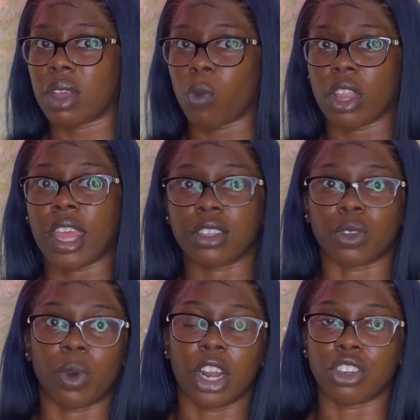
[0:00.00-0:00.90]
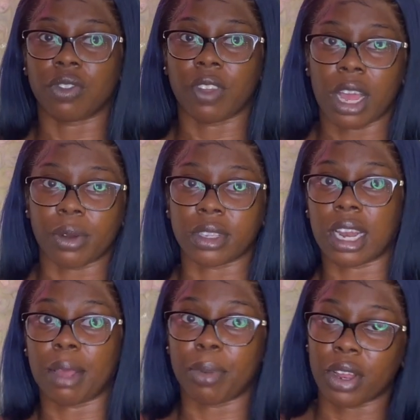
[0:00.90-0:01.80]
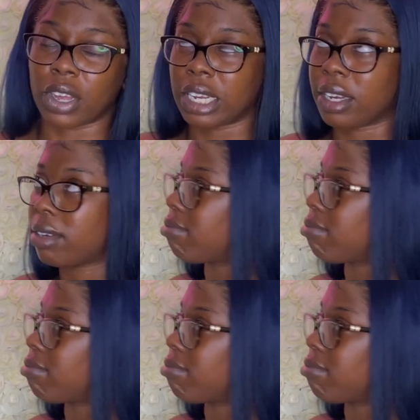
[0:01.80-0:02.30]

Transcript: 1,100 flowers that I put on here.